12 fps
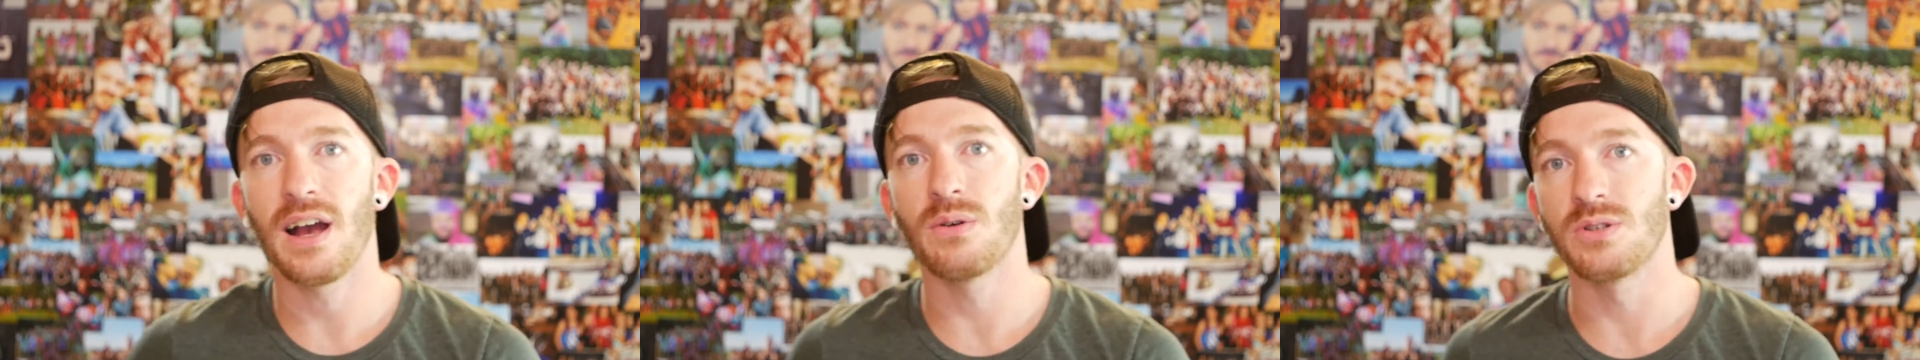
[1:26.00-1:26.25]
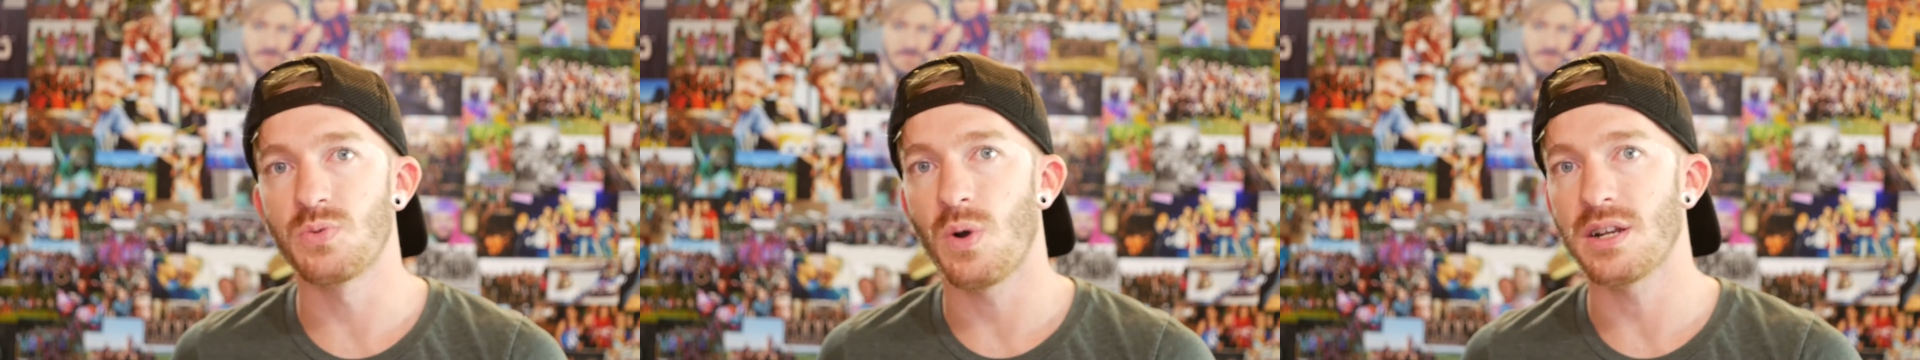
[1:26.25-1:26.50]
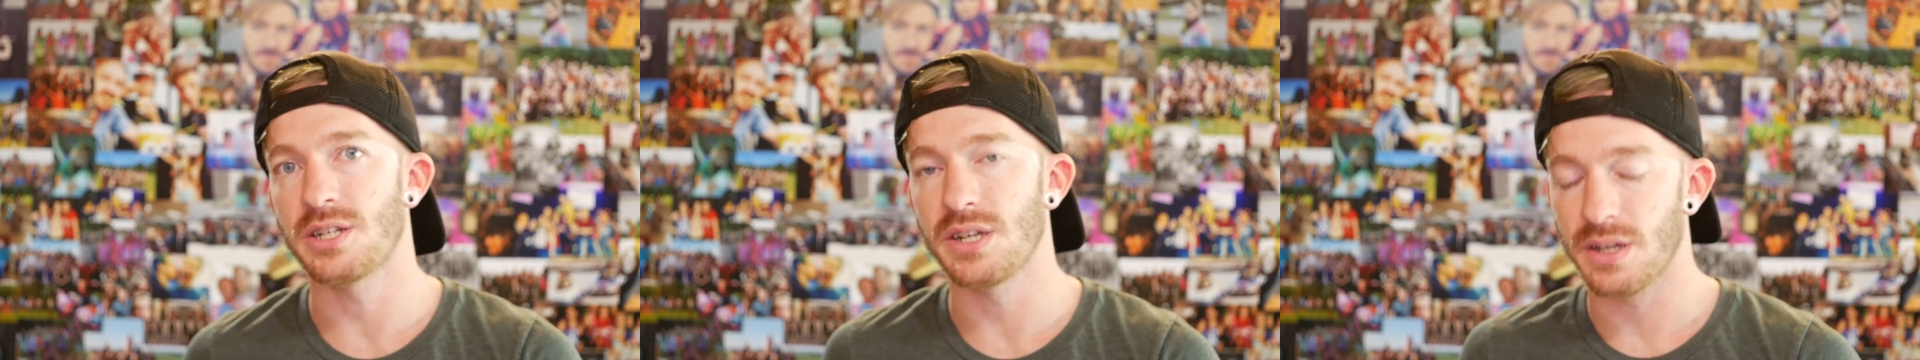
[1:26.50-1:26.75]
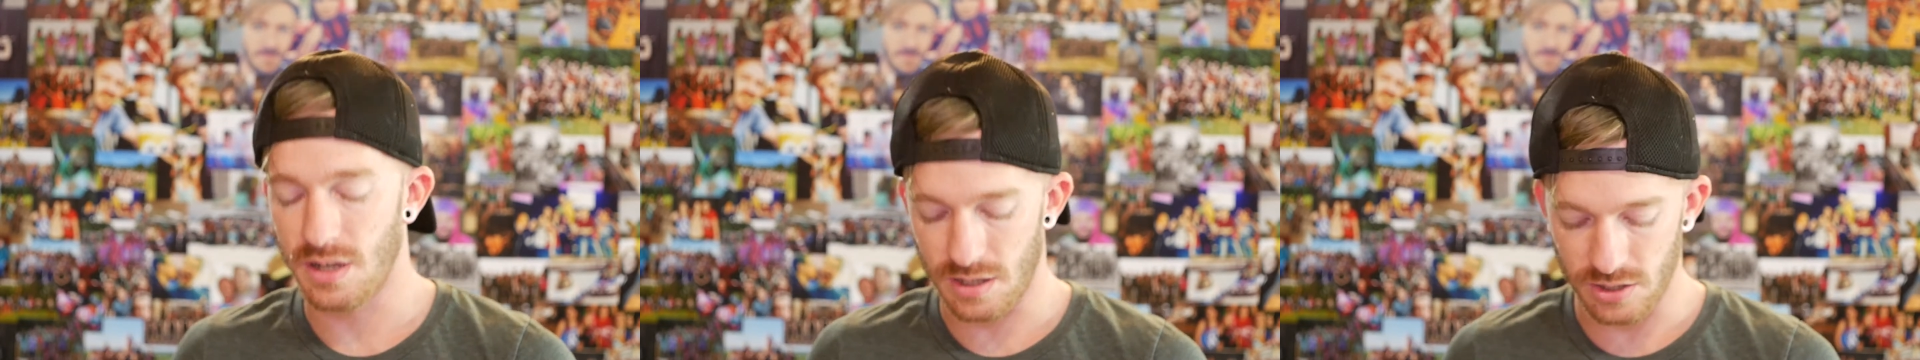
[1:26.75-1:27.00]
I was
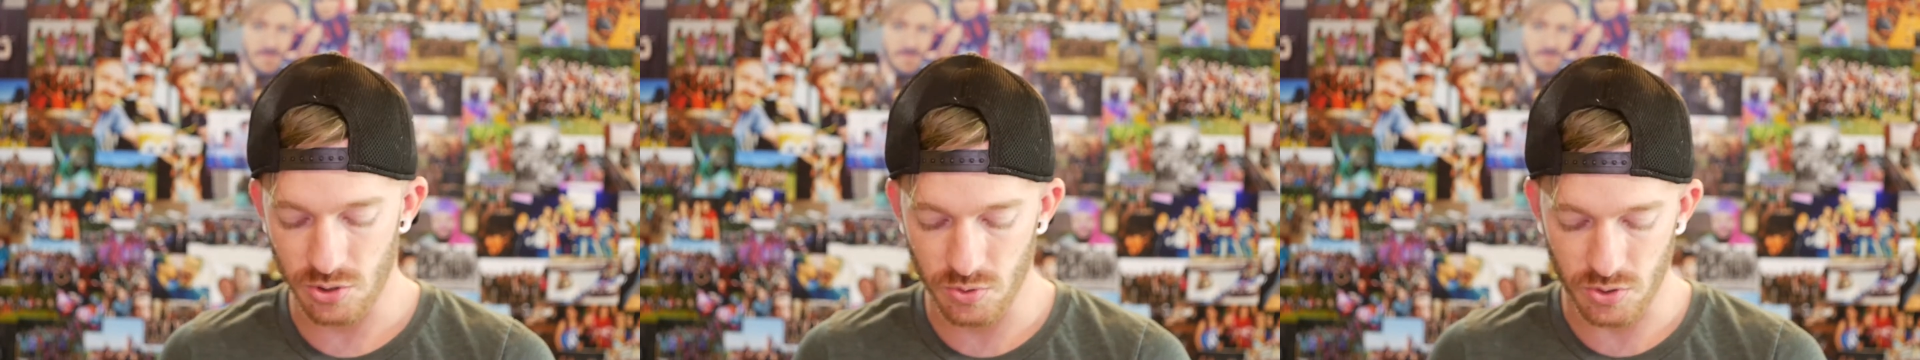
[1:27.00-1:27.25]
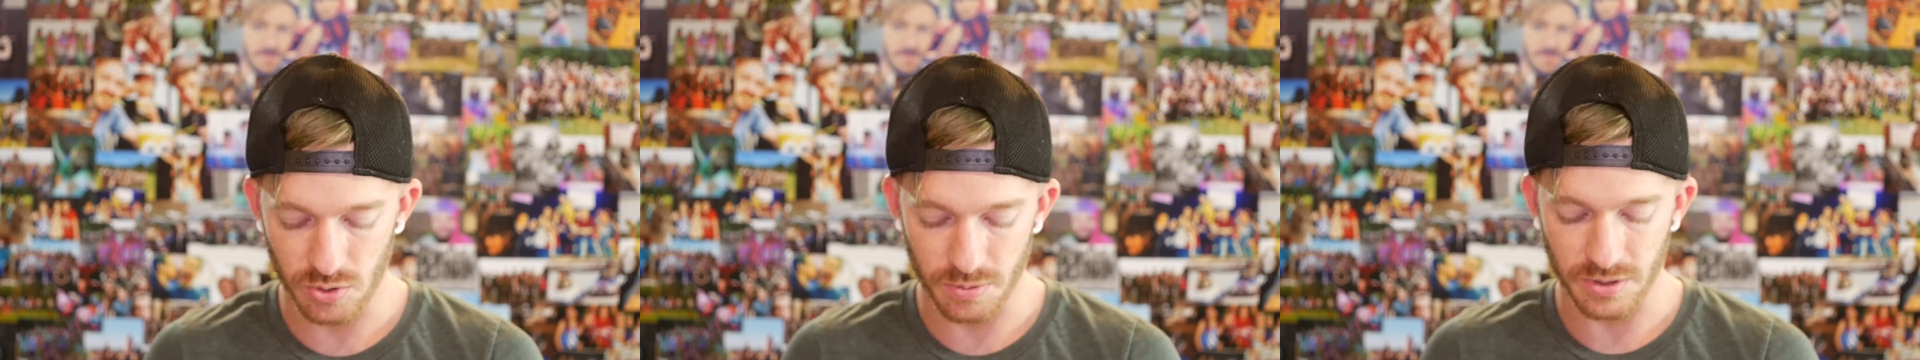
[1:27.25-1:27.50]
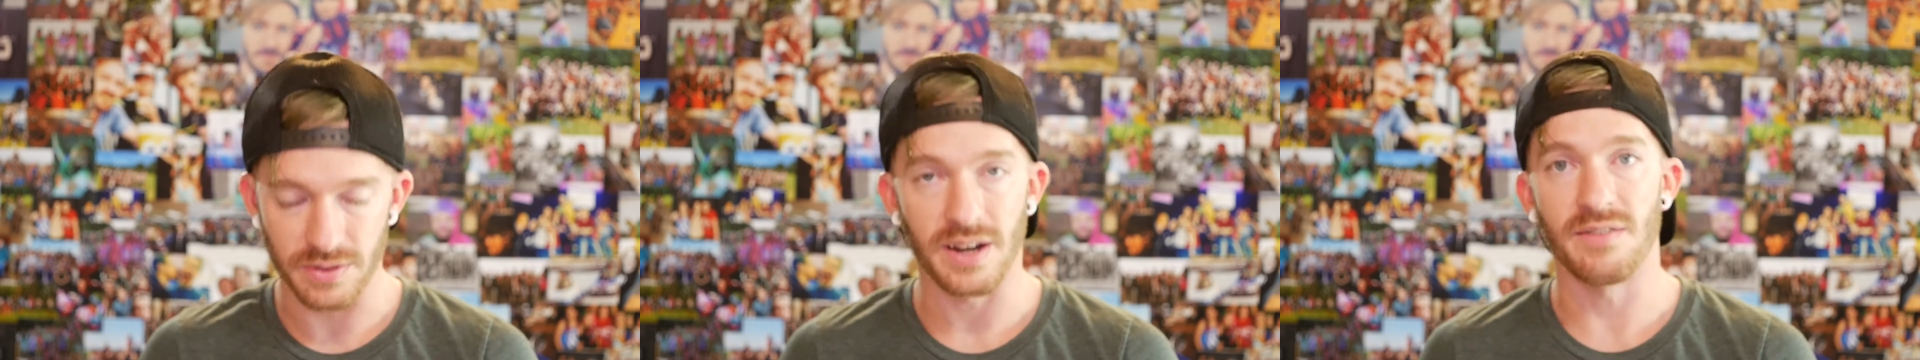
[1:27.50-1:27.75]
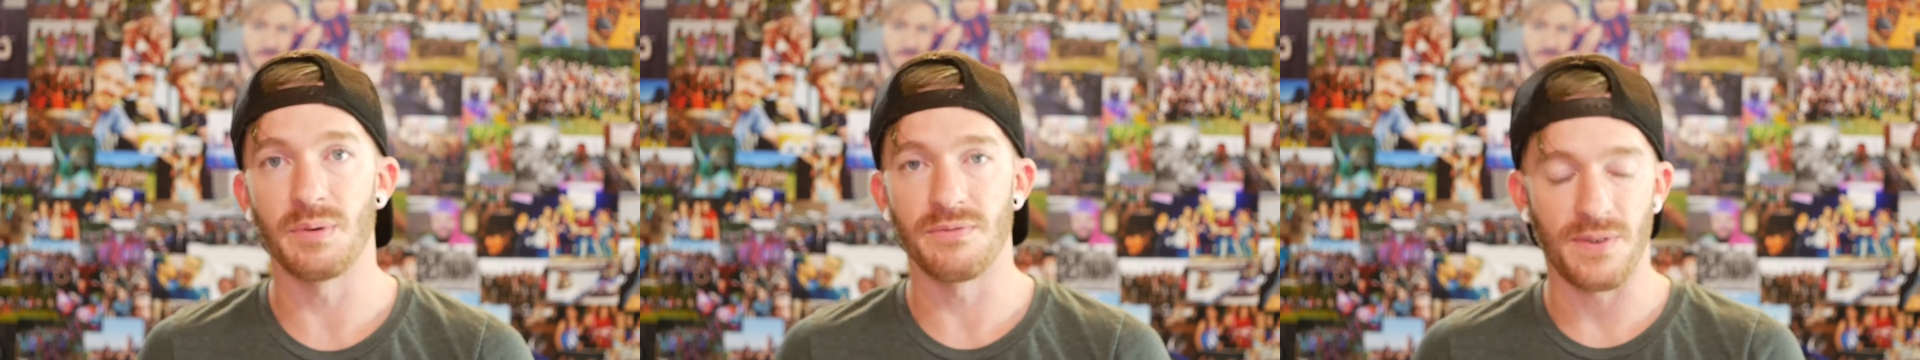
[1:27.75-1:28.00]
watching a YouTuber that
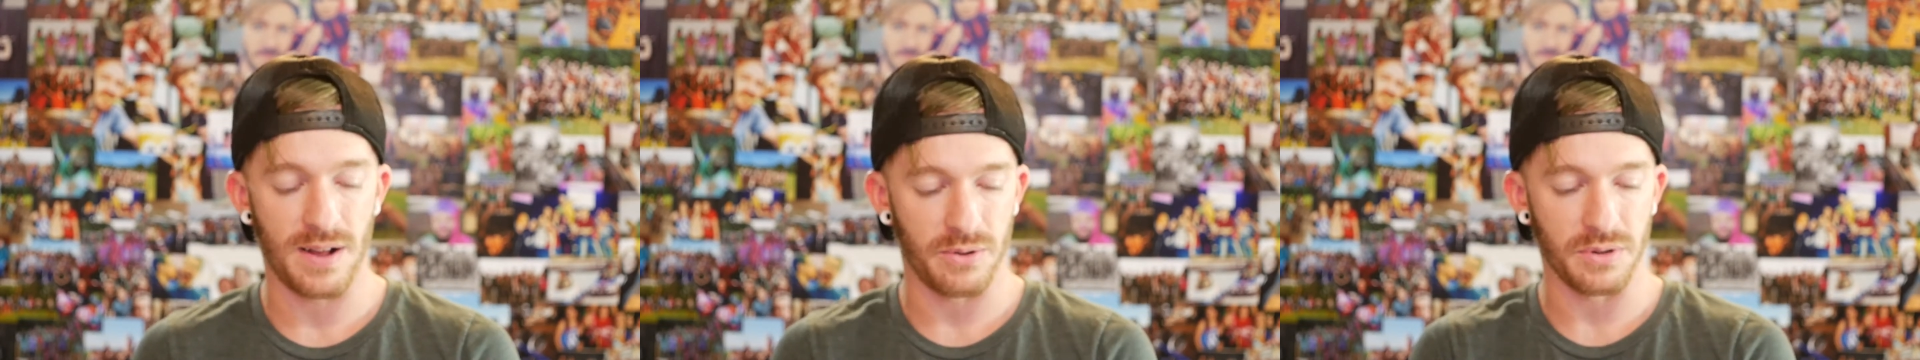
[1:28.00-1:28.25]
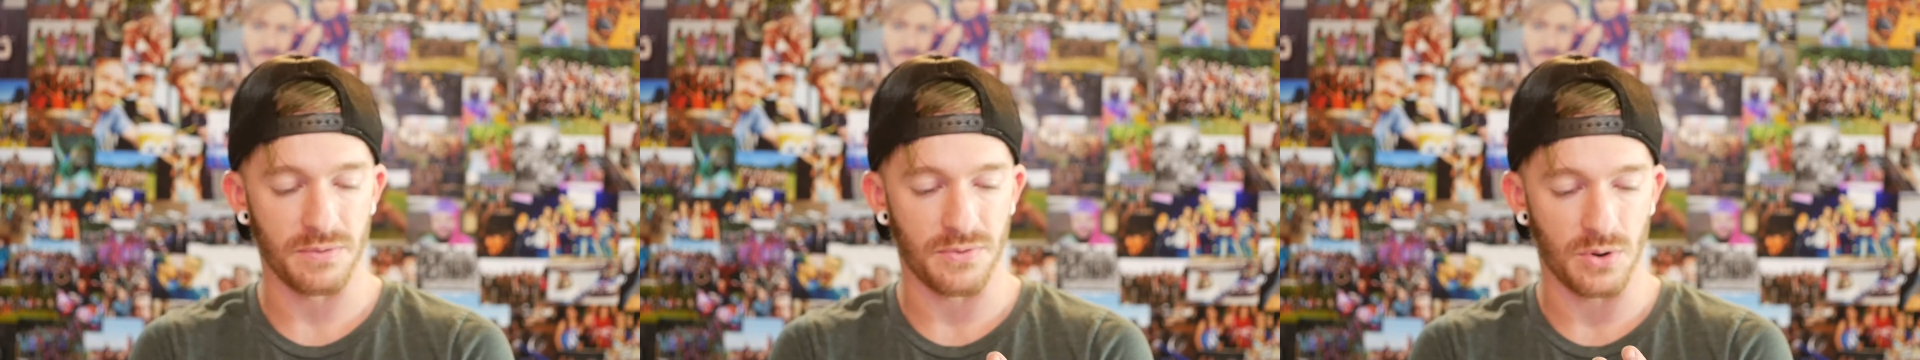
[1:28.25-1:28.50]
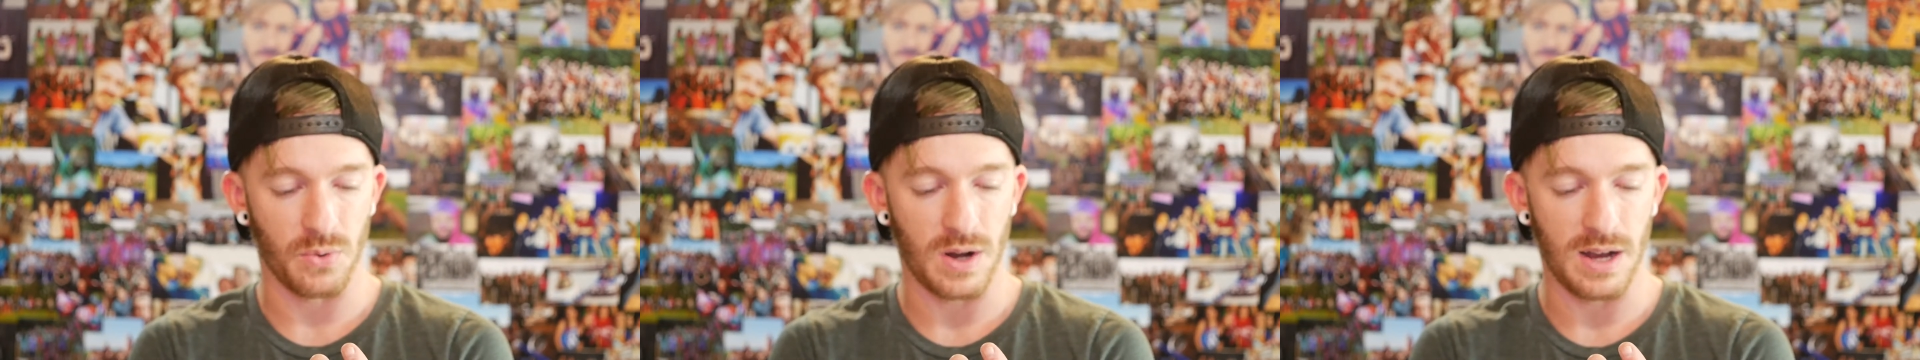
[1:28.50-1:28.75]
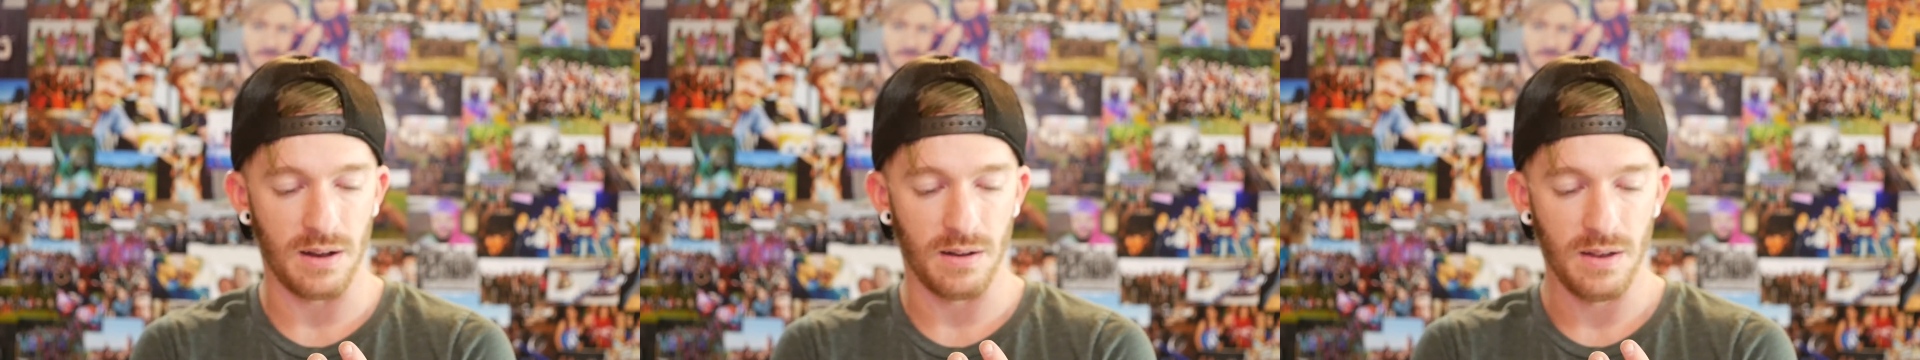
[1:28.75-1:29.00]
I've been following for a
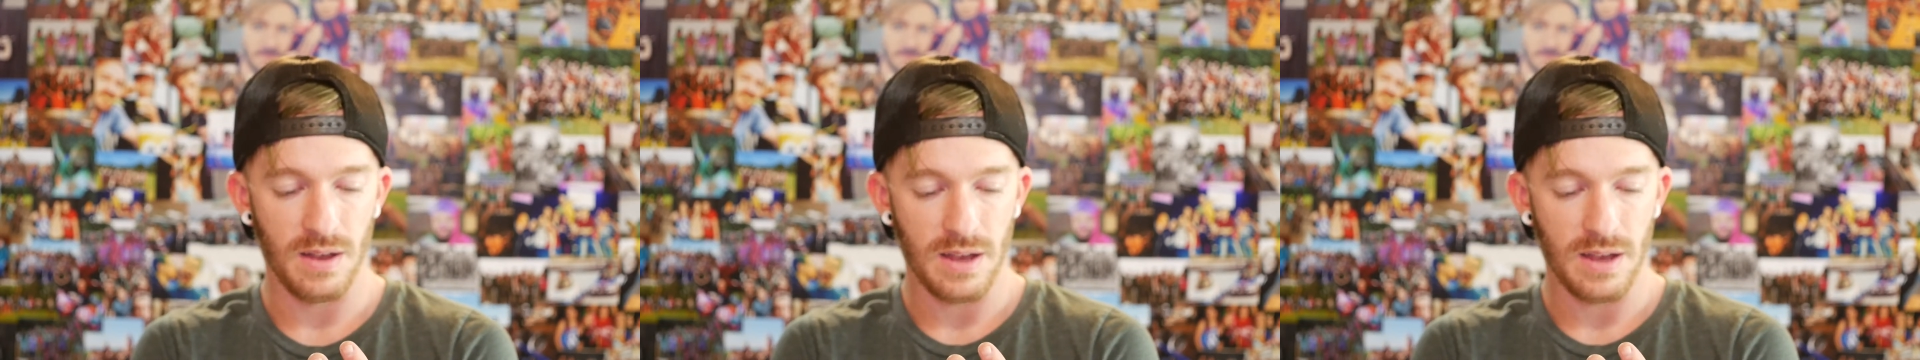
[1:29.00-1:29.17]
while,